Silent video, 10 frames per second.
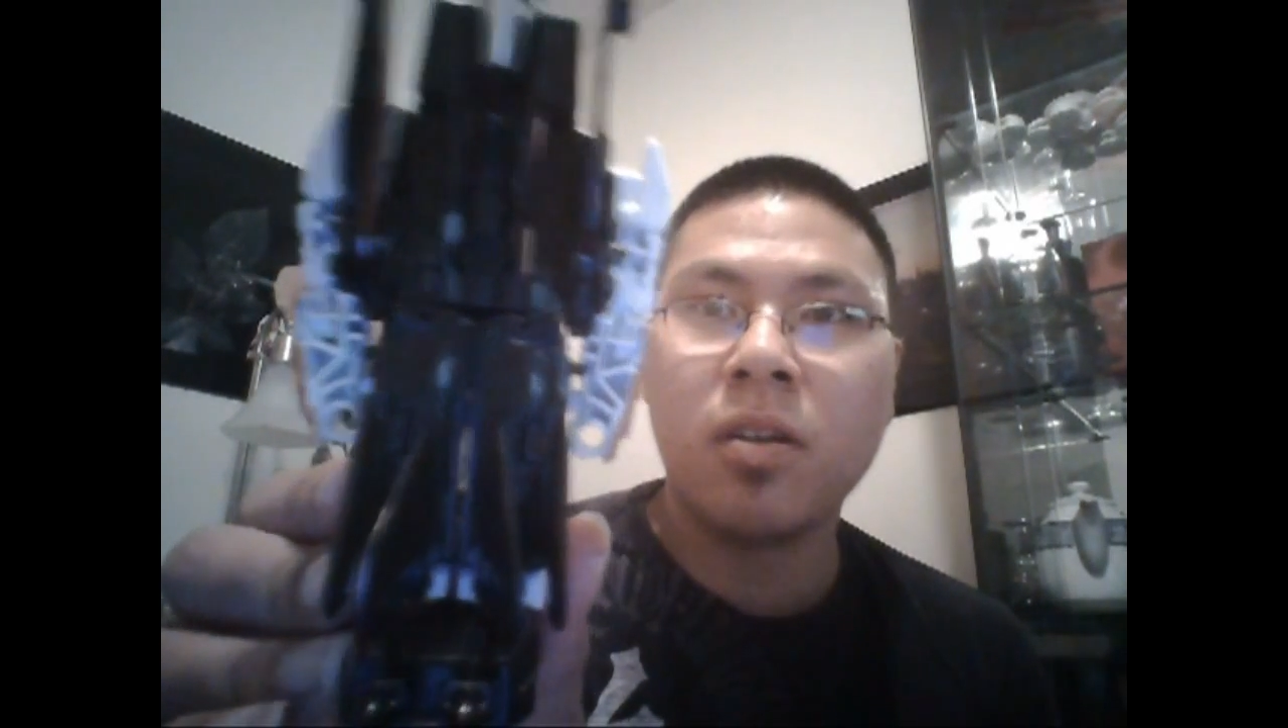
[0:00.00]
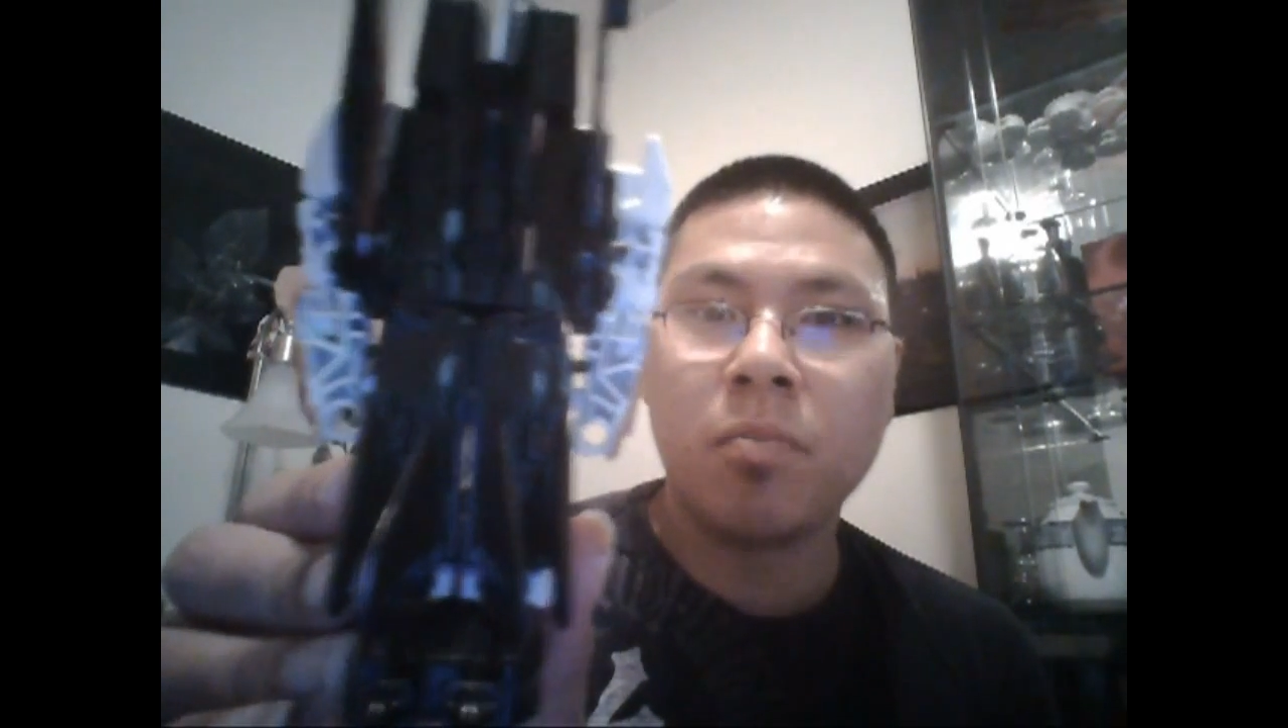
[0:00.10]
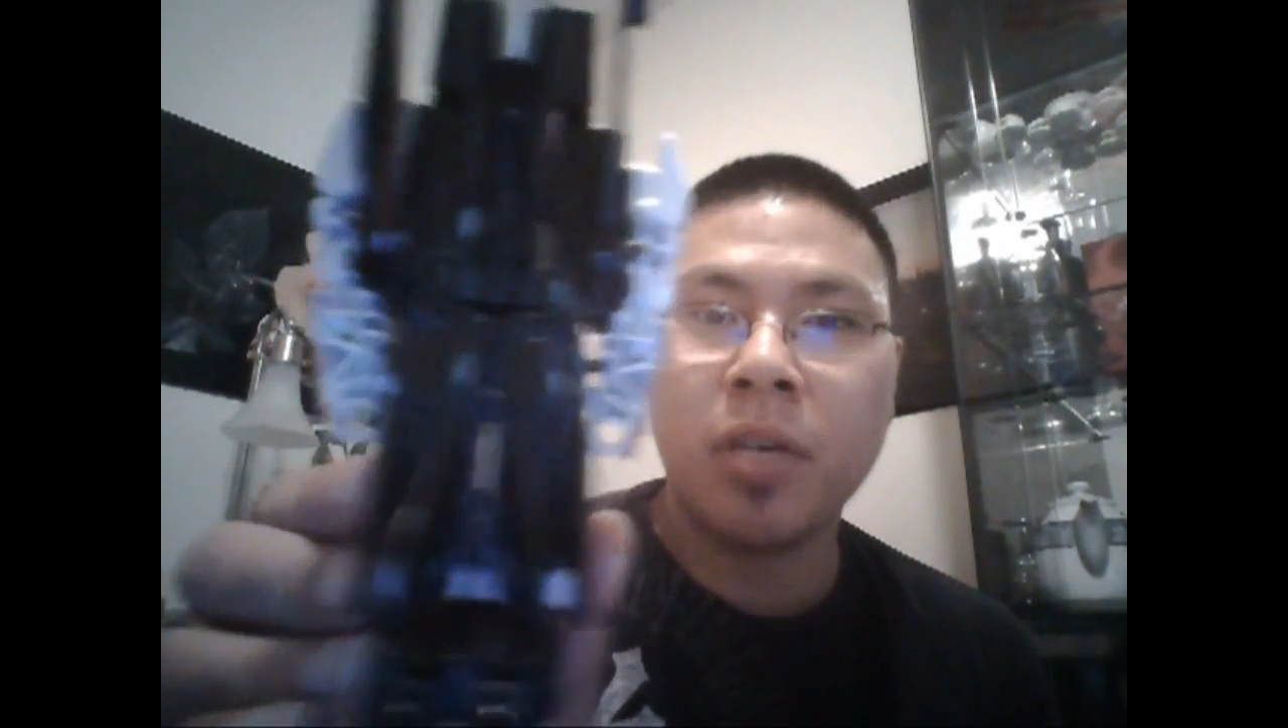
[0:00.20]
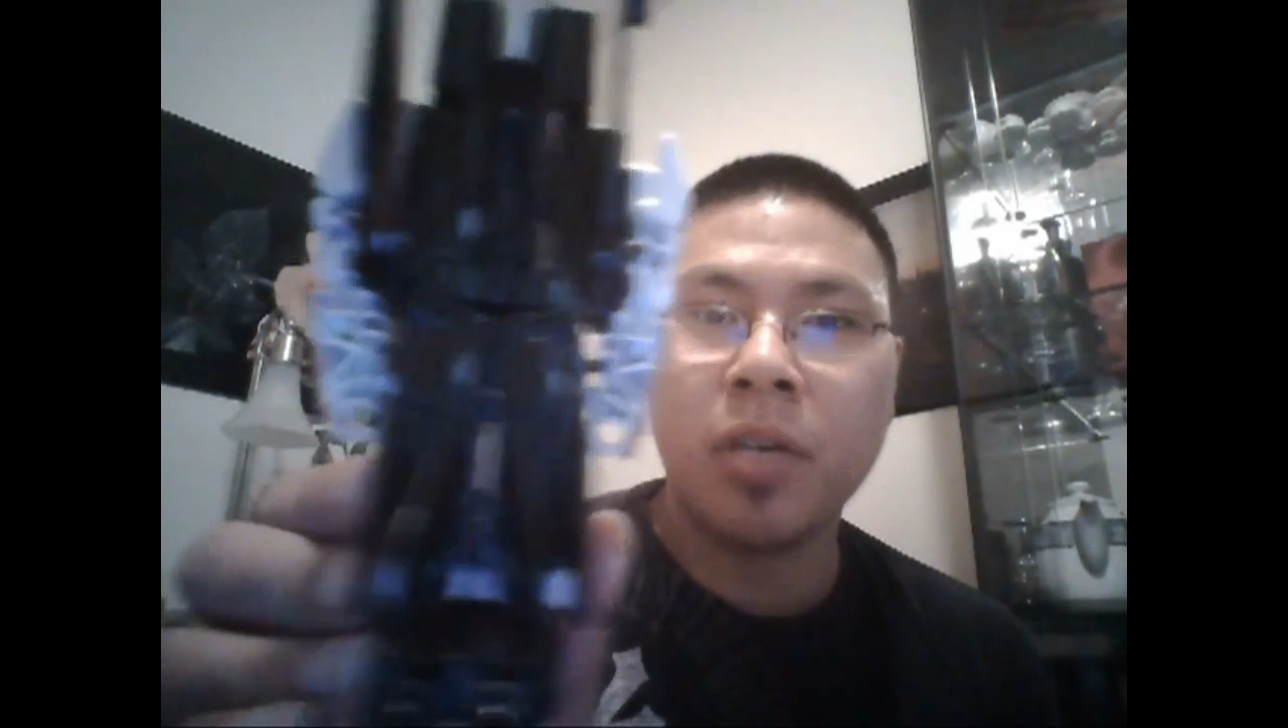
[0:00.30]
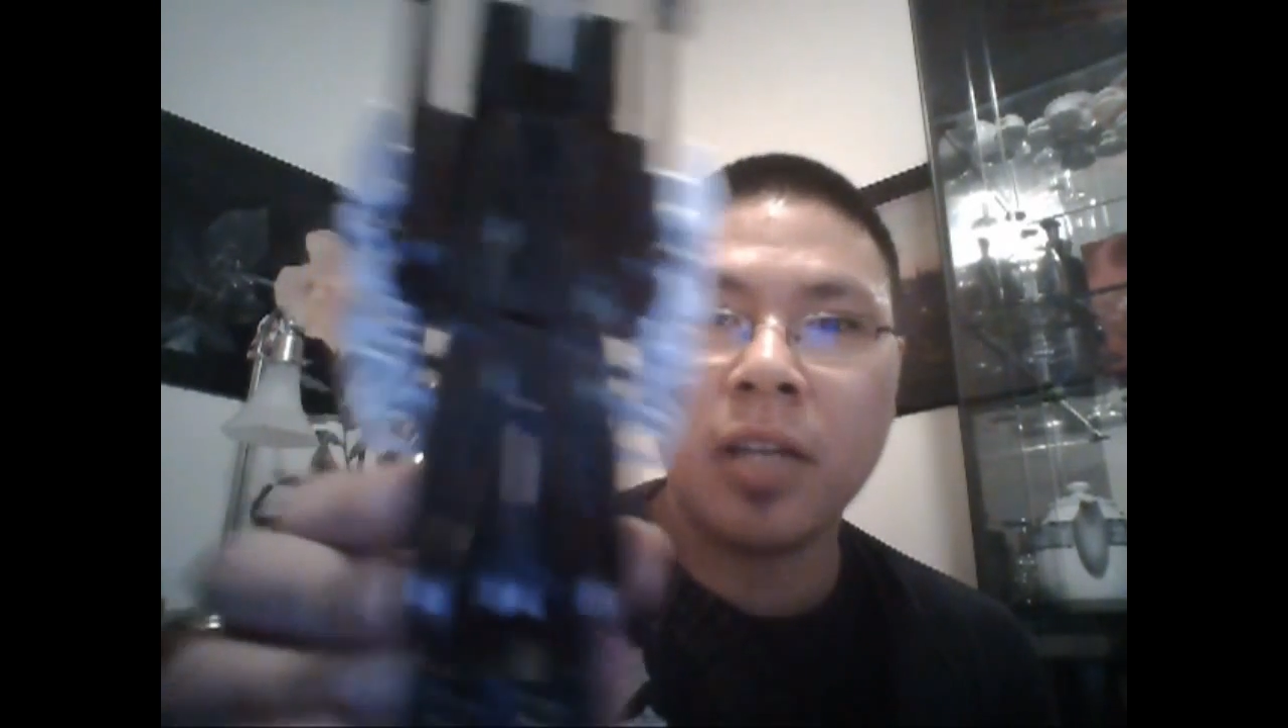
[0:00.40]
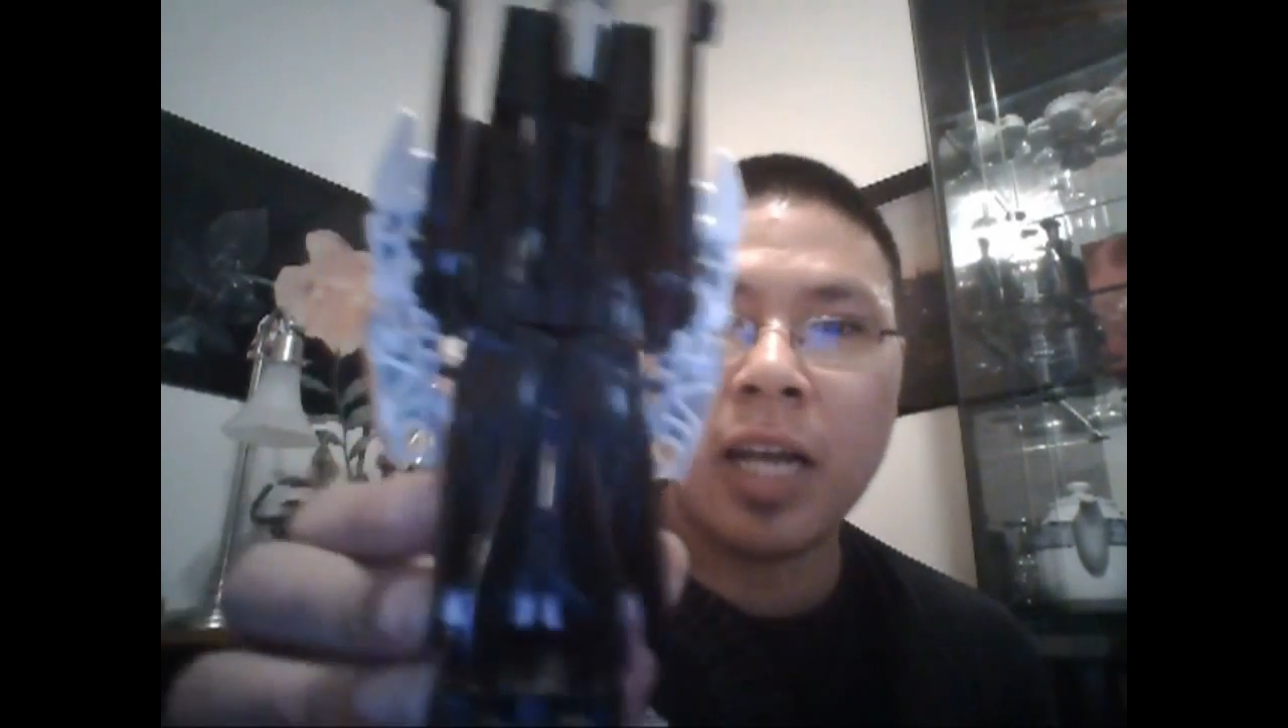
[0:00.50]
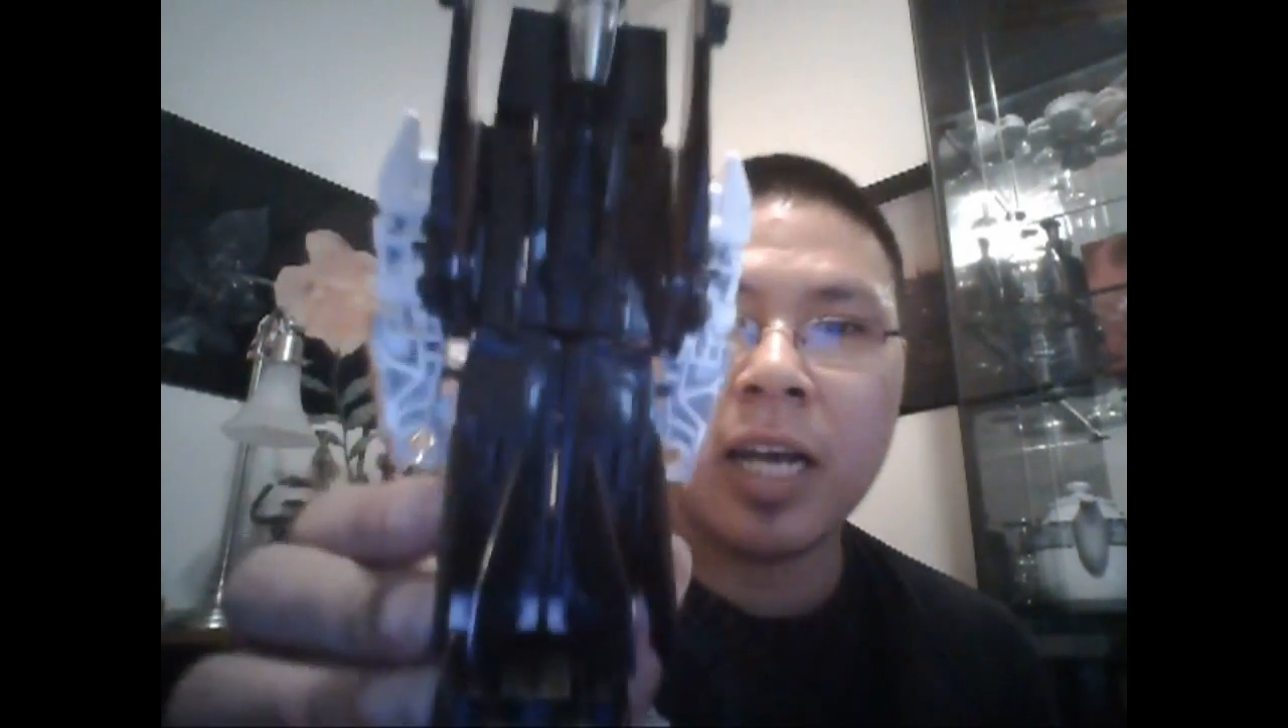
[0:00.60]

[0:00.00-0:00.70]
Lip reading: But